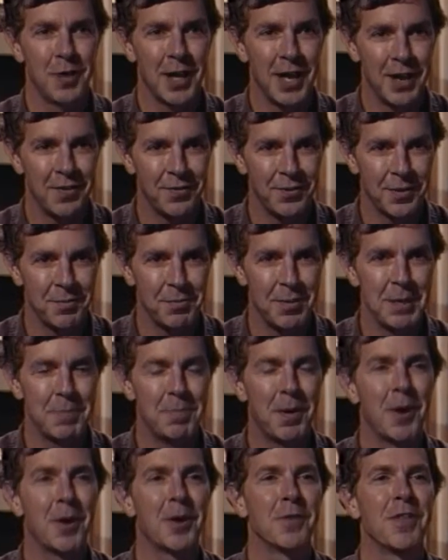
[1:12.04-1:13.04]
have to be
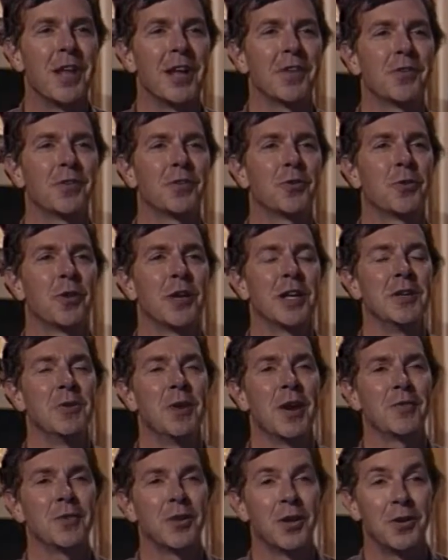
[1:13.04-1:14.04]
part of that story. You
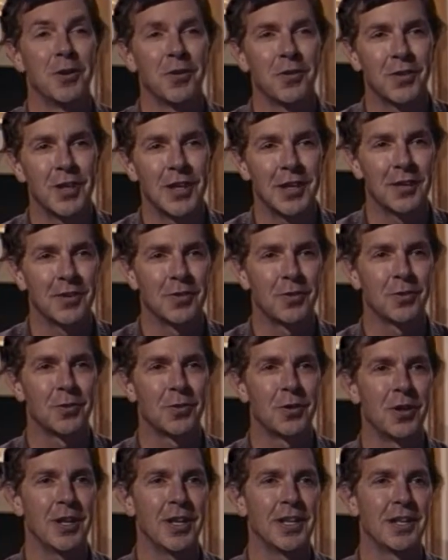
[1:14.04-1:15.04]
have to understand the
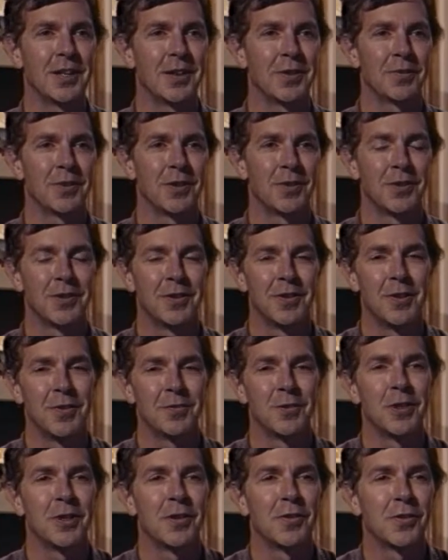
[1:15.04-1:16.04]
story. You
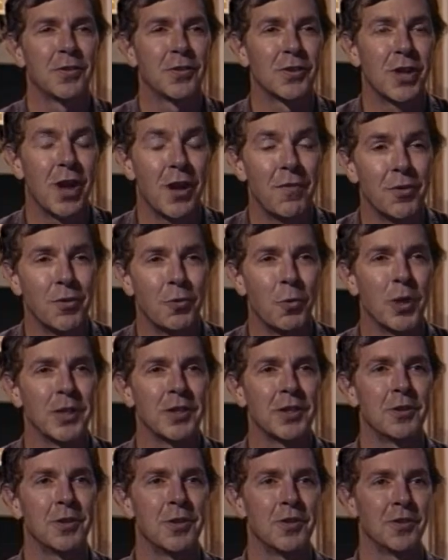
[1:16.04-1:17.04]
have to discover what
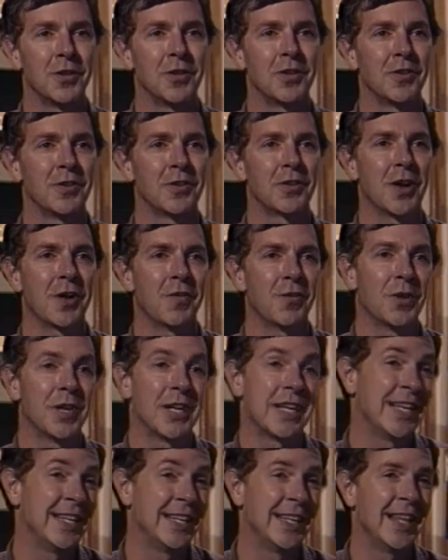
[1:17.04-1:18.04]
there is to discover
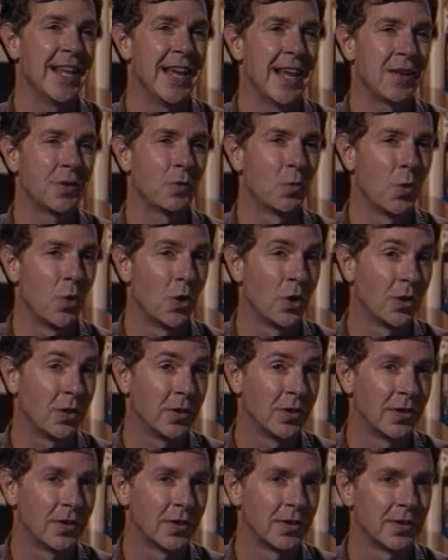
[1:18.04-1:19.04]
in that world.